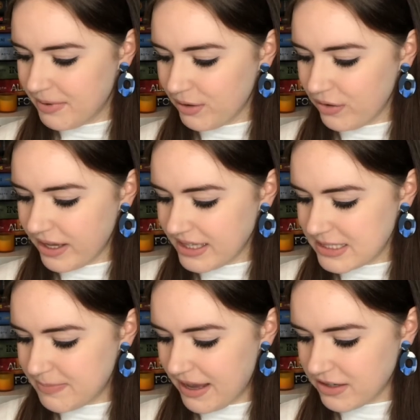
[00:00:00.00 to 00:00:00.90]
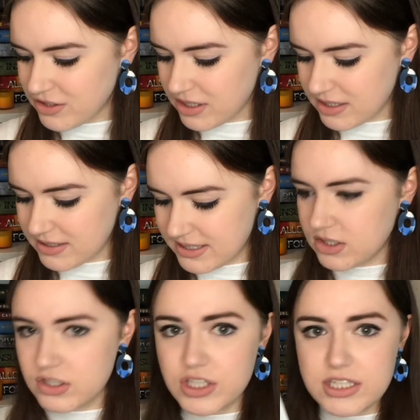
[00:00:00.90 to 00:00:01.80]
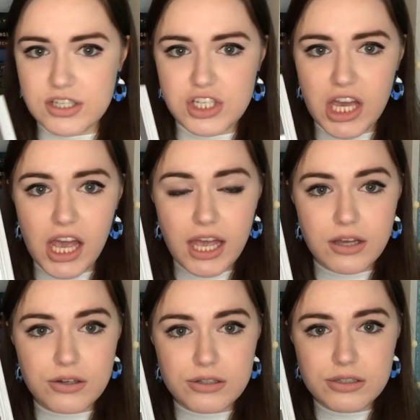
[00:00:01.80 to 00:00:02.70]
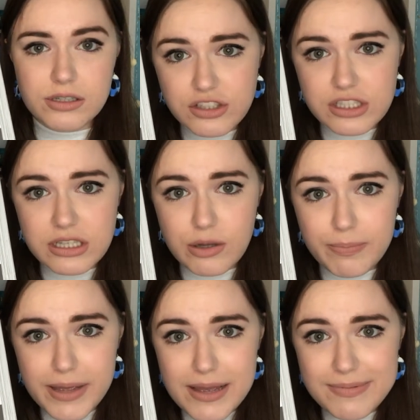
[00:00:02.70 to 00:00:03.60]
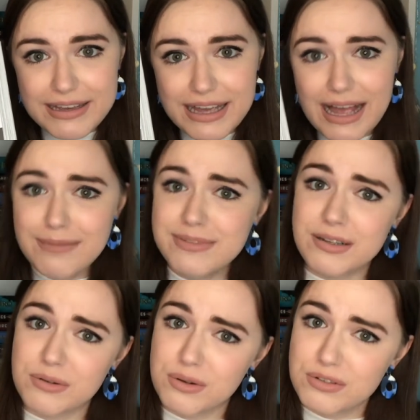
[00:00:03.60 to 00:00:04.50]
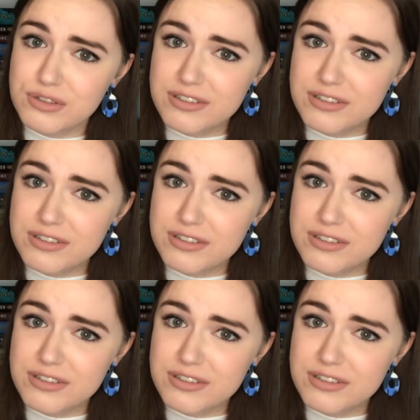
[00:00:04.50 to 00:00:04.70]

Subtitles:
you look at these pictures, she's a child. She's a little baby. I'm so old